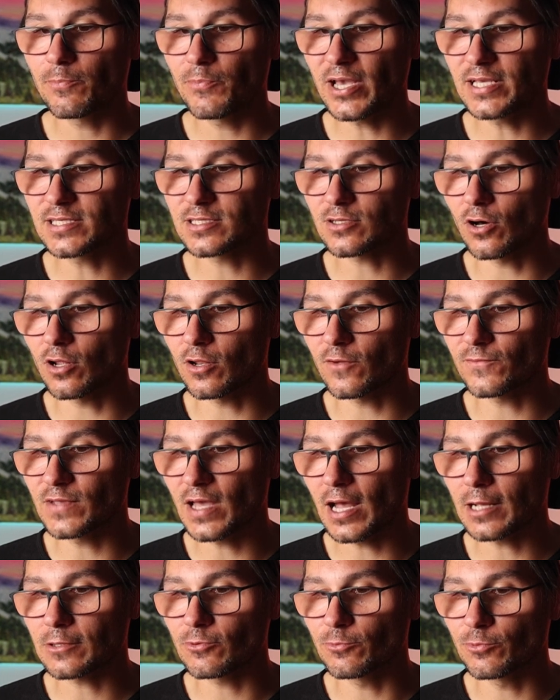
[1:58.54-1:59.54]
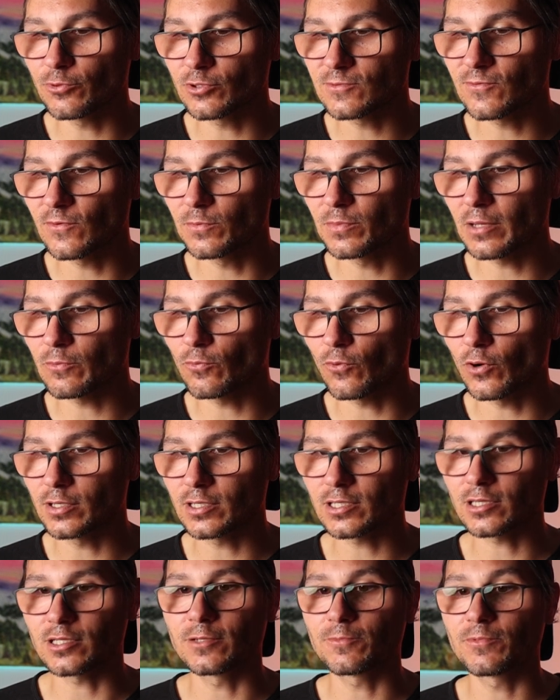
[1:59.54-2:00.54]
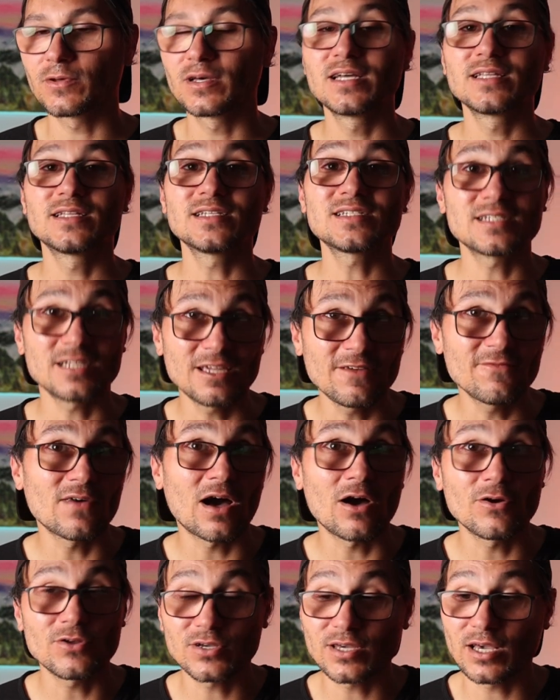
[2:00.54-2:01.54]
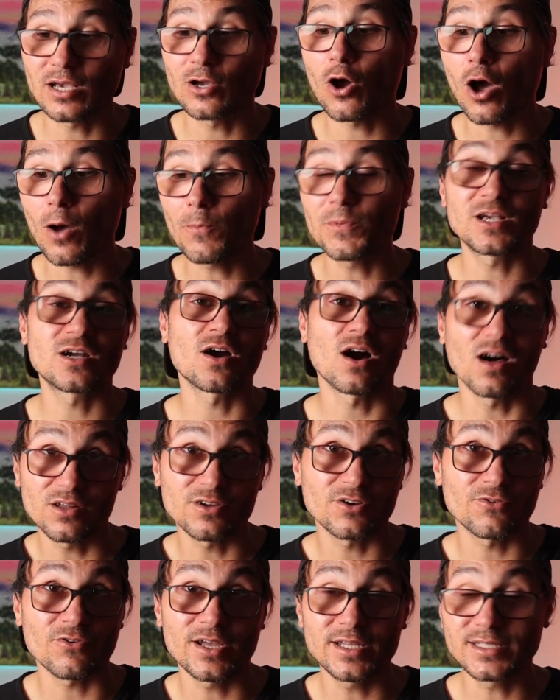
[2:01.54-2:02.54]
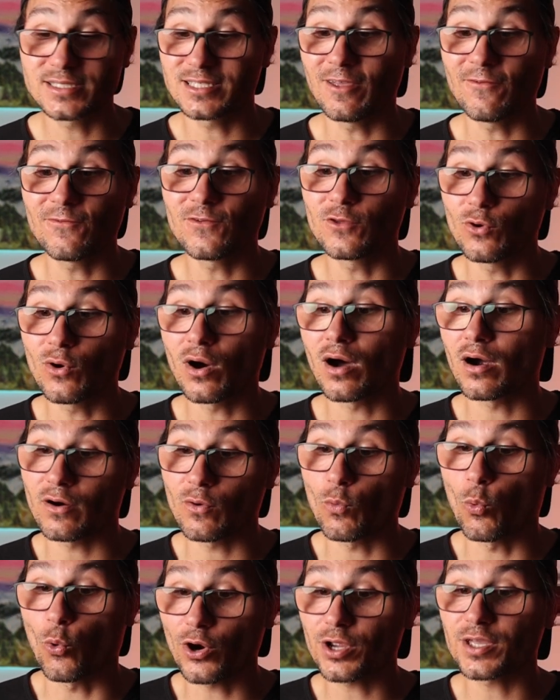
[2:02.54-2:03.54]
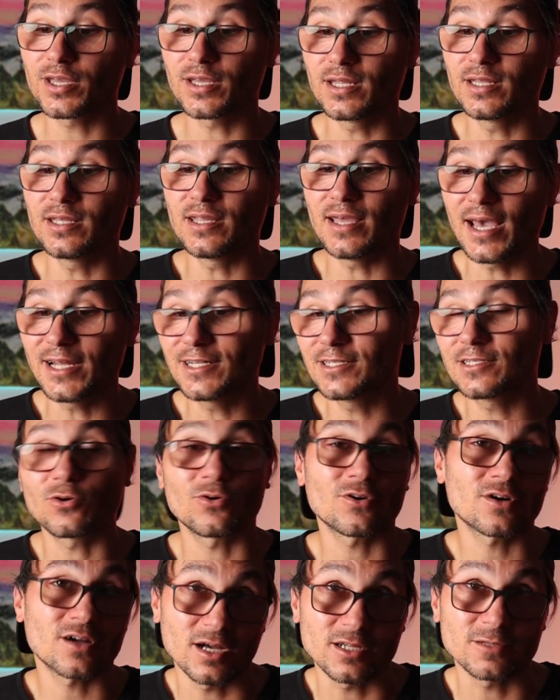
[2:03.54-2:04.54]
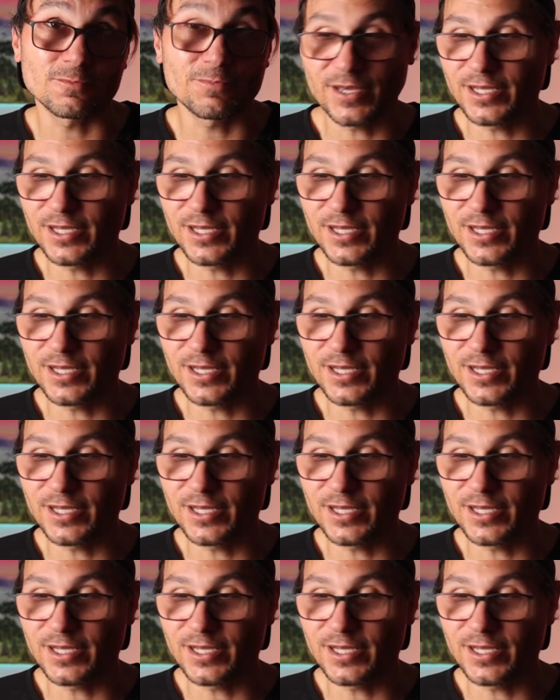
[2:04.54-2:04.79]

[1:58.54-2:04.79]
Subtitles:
paste all of the attributes from that one clip. This is even how you can copy color grades if you are working in the edit or cut